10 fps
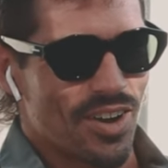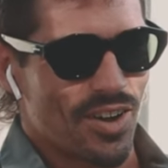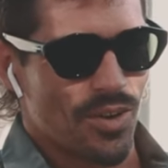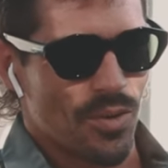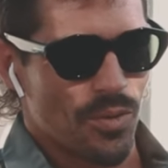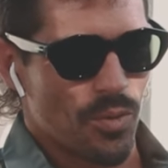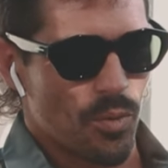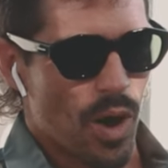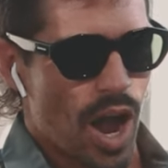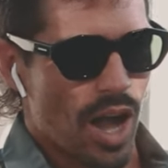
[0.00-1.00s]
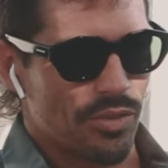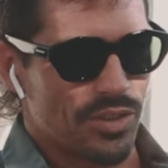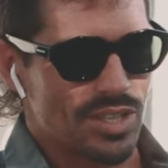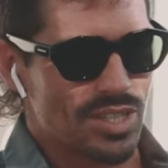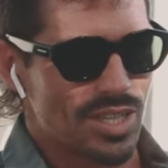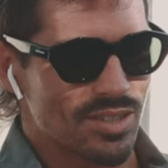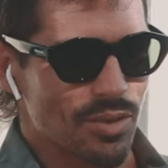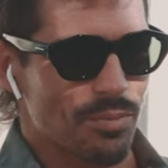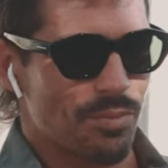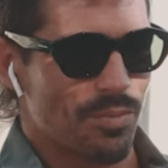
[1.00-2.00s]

On, wow, these things are